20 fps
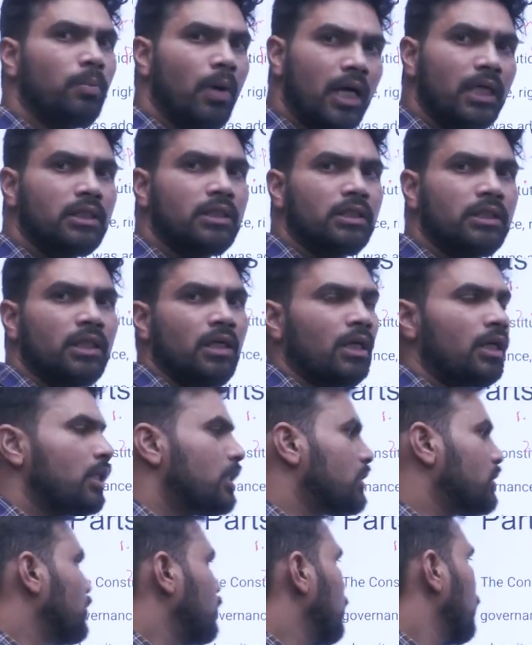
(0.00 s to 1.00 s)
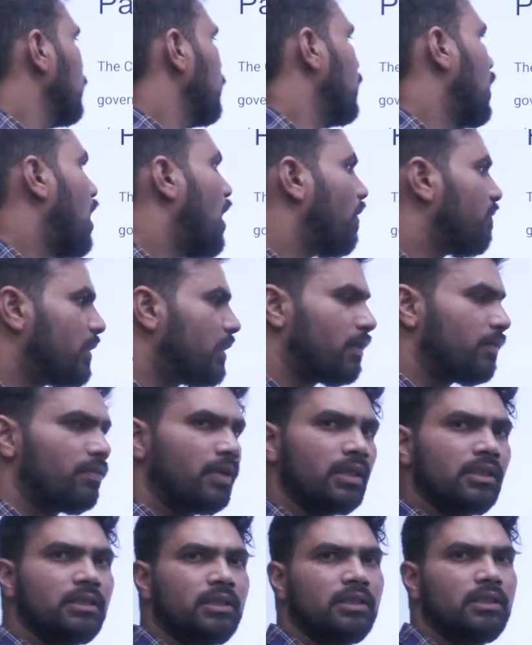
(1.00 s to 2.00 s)
parts. So
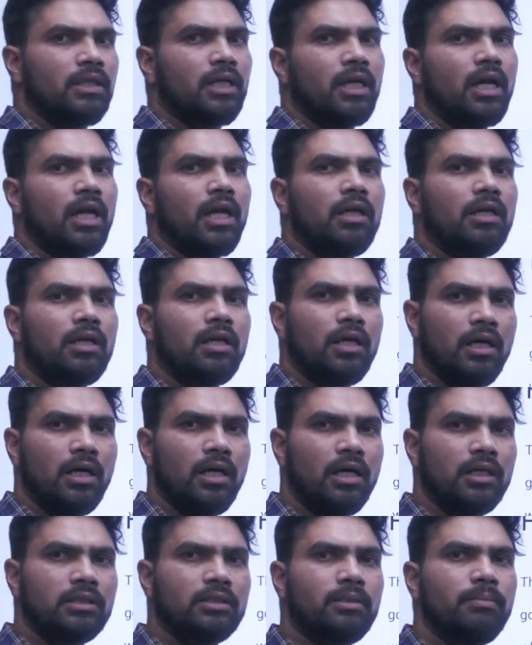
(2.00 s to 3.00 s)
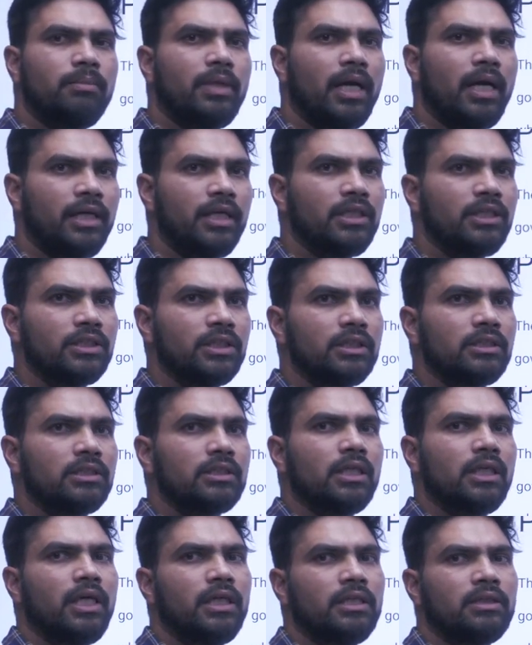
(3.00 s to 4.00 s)
afterwards there are some
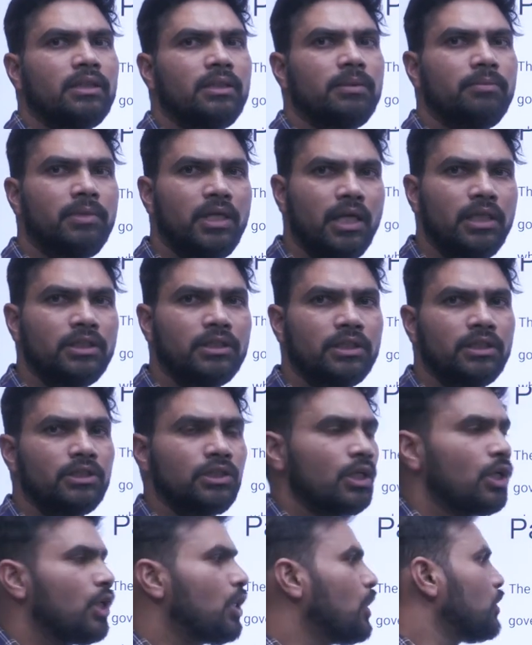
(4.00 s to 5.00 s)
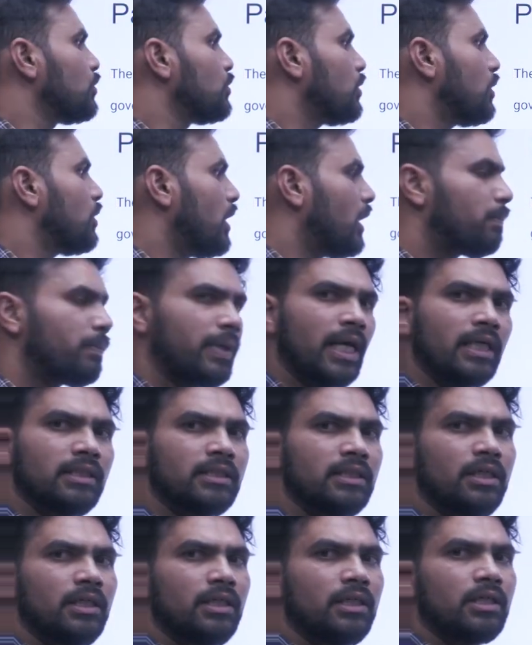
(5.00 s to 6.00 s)
additions and some deletions. So at
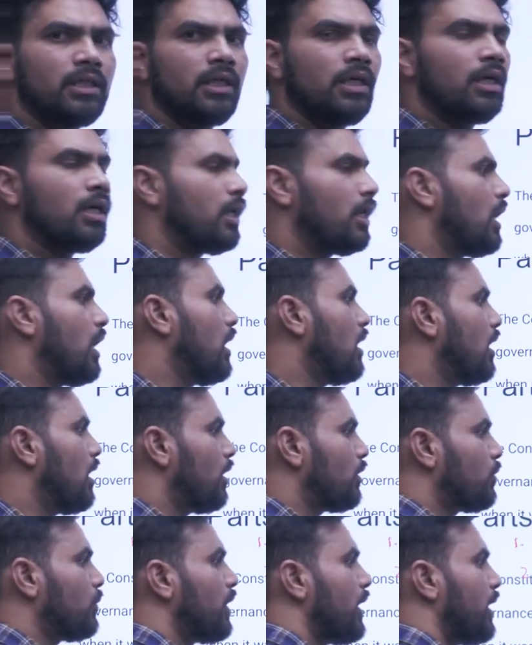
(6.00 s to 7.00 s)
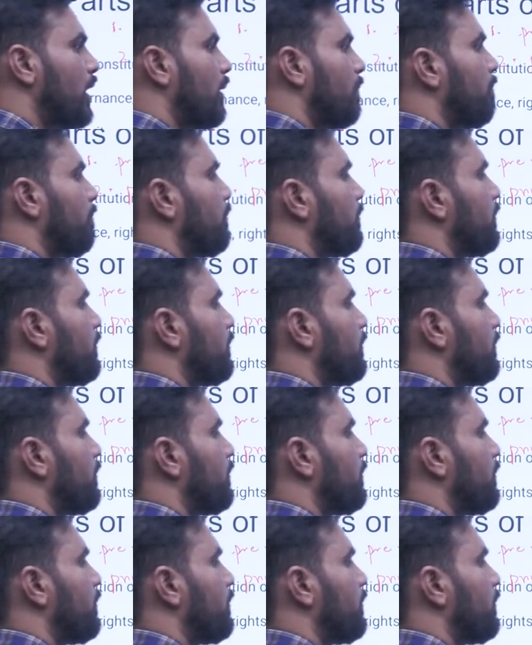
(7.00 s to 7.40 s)
present, today